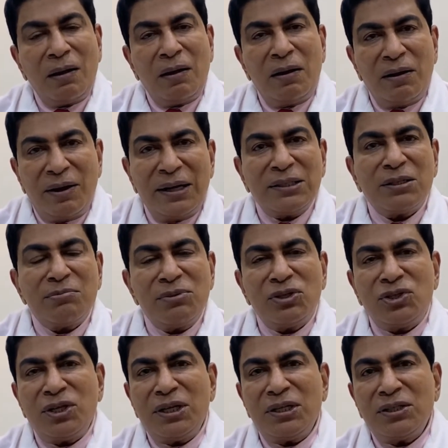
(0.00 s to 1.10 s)
Laser
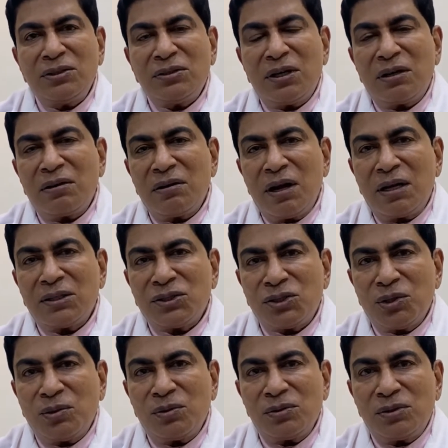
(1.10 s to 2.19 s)
machines are not
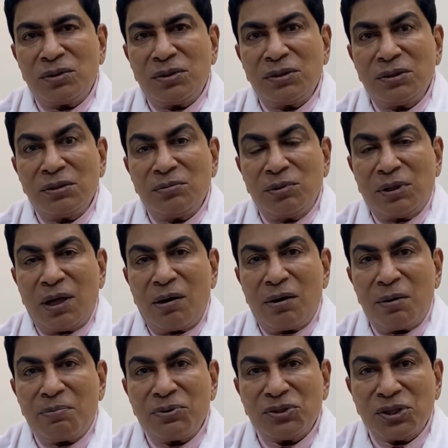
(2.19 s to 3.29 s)
sold without a
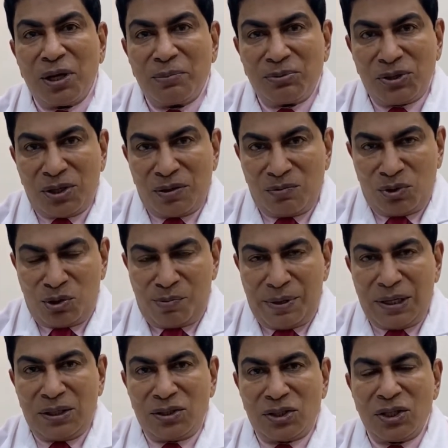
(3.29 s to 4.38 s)
prescription, which
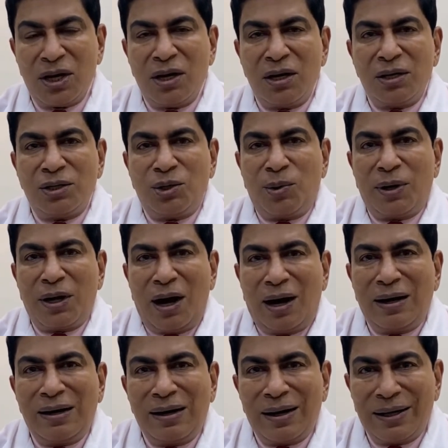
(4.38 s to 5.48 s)
means to an
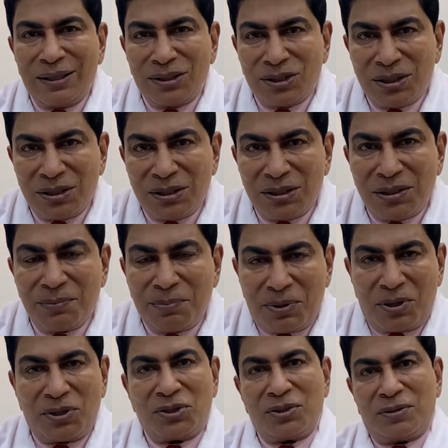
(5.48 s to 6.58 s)
unlicensed
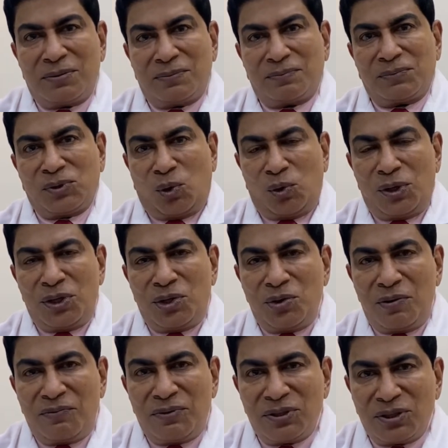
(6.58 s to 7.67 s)
person, only to a
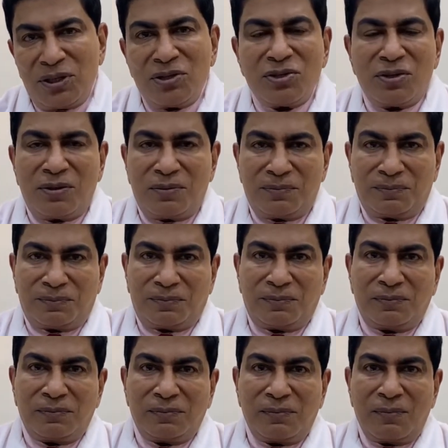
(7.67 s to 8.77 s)
physician.
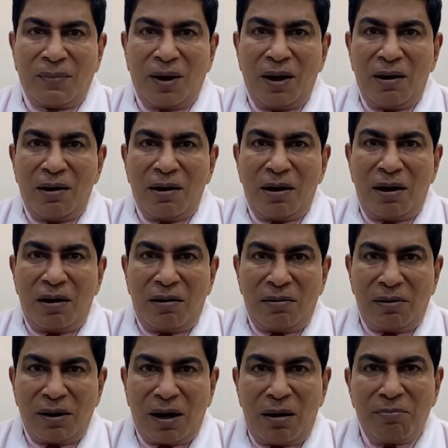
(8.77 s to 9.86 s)
Here
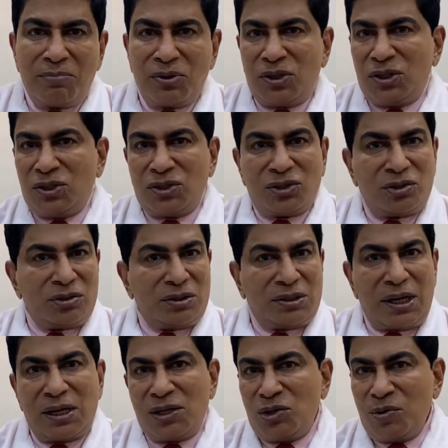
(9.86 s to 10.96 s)
the companies
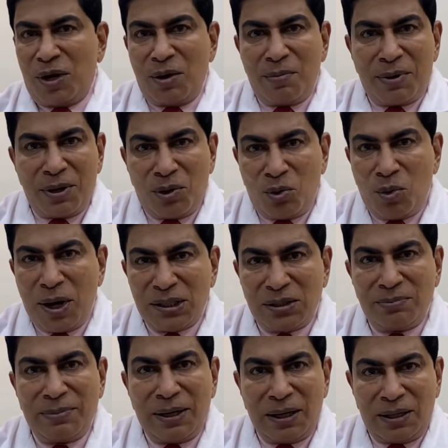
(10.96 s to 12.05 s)
sell it to anybody who has the
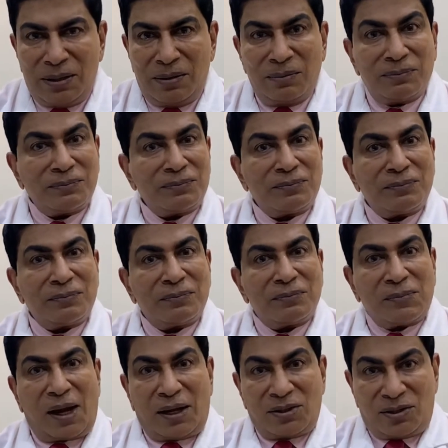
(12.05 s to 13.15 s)
money.
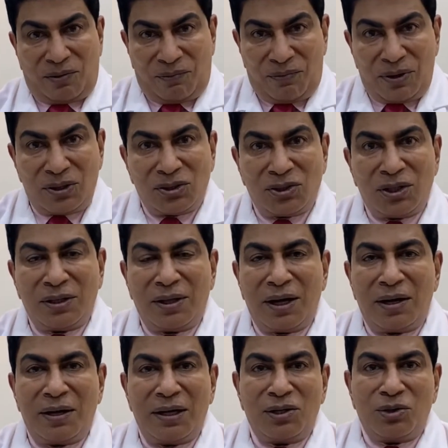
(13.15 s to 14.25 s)
That's the first thing
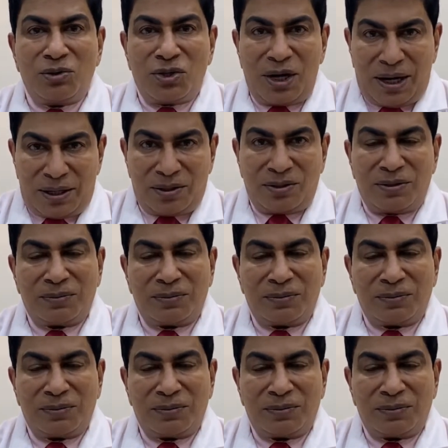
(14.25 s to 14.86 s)
that needs to change.